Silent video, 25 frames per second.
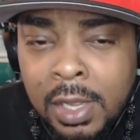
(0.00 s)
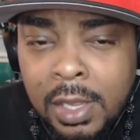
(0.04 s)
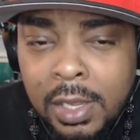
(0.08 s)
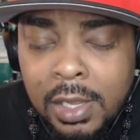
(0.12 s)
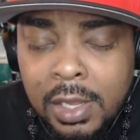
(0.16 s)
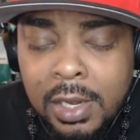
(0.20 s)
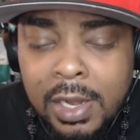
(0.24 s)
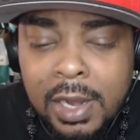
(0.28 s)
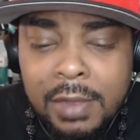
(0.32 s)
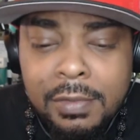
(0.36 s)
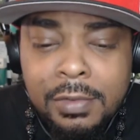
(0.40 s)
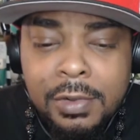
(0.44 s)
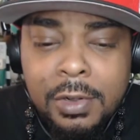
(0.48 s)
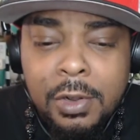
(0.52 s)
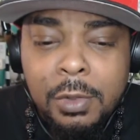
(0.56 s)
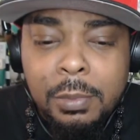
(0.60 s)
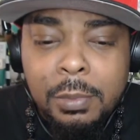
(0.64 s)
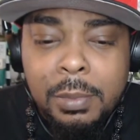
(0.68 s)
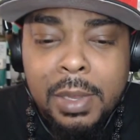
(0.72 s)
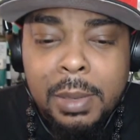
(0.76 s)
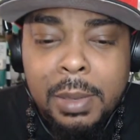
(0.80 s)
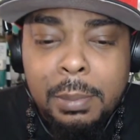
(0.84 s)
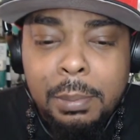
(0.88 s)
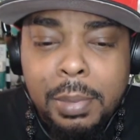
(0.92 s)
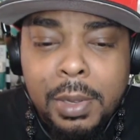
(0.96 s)
You never know,
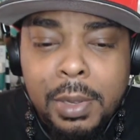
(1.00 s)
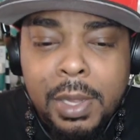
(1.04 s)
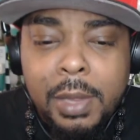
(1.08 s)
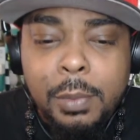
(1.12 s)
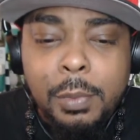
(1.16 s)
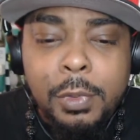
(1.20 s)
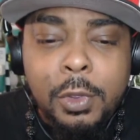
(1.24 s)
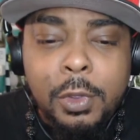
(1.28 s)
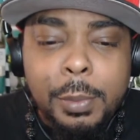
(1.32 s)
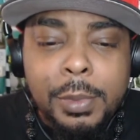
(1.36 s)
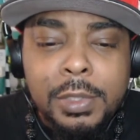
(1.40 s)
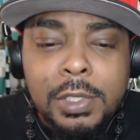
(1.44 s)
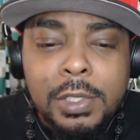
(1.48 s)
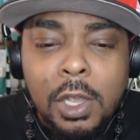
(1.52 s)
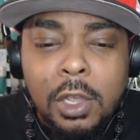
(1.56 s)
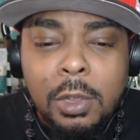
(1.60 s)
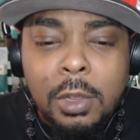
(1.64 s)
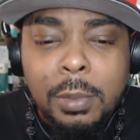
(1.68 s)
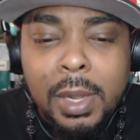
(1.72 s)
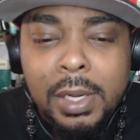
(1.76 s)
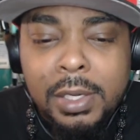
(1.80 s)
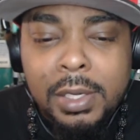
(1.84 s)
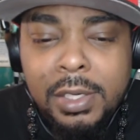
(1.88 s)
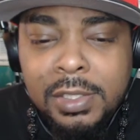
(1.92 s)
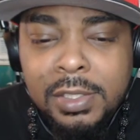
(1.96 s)
man. But we're gonna be talking
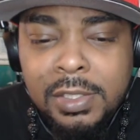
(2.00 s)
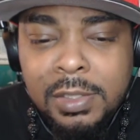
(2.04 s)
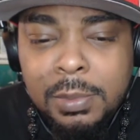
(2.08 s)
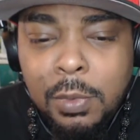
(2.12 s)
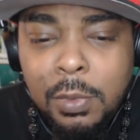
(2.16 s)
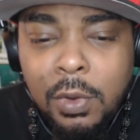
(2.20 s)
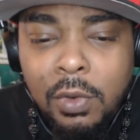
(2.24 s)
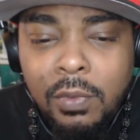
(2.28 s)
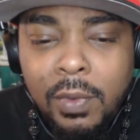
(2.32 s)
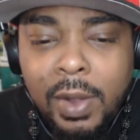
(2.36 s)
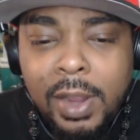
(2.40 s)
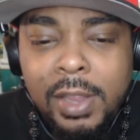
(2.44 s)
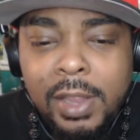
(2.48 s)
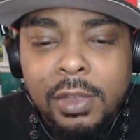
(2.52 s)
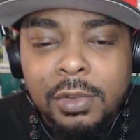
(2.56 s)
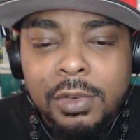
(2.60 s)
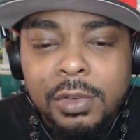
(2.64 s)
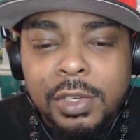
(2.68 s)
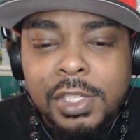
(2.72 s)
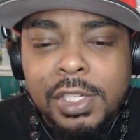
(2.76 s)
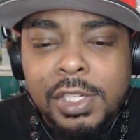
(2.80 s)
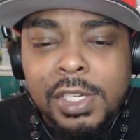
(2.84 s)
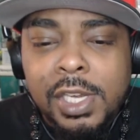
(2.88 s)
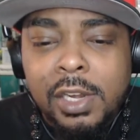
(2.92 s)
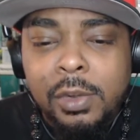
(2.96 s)
about this and more right here on this
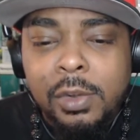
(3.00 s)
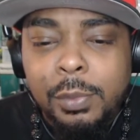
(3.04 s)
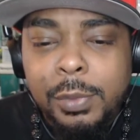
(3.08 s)
channel.